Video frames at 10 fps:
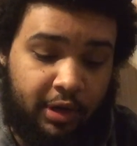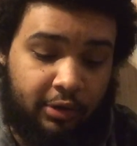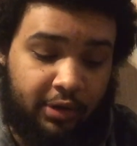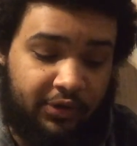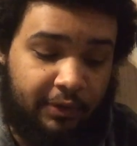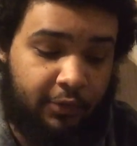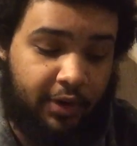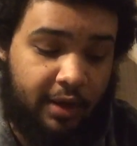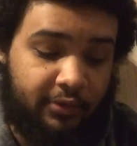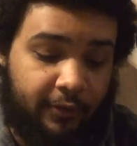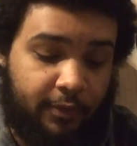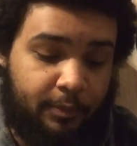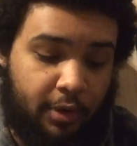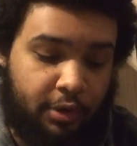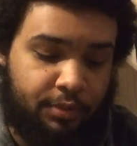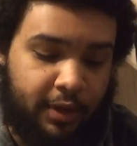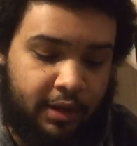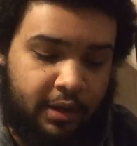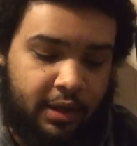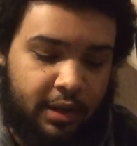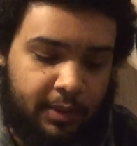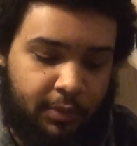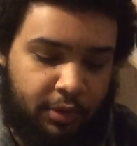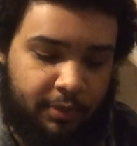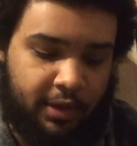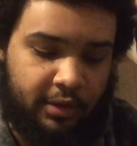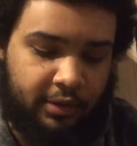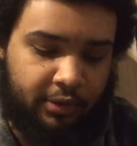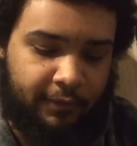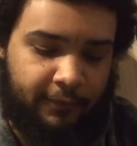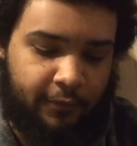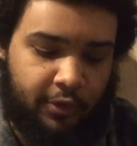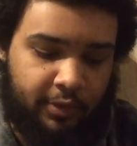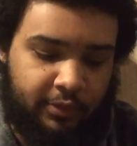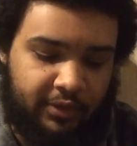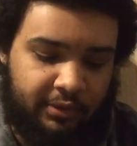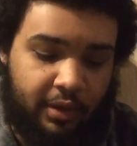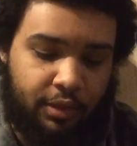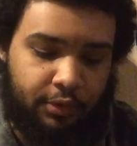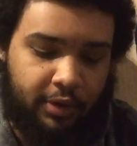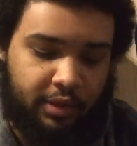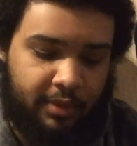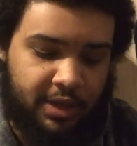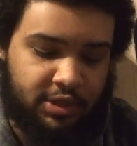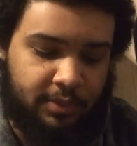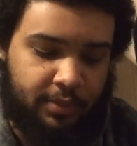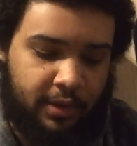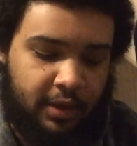including several dives from both men, and both men deliver forearm attempts throughout the matchup.